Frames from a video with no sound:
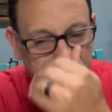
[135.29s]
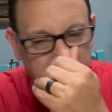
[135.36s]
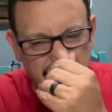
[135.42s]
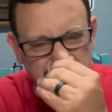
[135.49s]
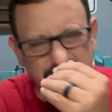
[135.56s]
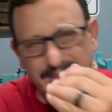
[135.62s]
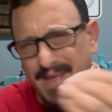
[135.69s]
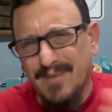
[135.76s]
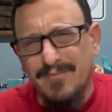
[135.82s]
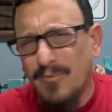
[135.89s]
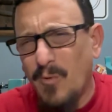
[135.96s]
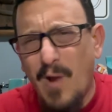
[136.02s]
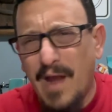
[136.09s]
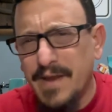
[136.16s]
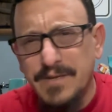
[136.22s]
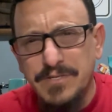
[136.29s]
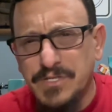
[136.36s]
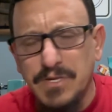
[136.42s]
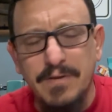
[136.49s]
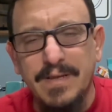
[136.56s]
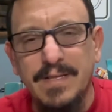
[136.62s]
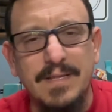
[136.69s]
you're like, well, why are you
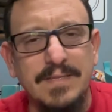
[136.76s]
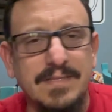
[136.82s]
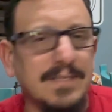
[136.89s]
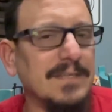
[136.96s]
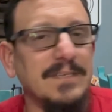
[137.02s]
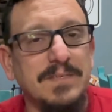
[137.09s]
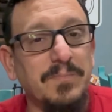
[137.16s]
showing us this?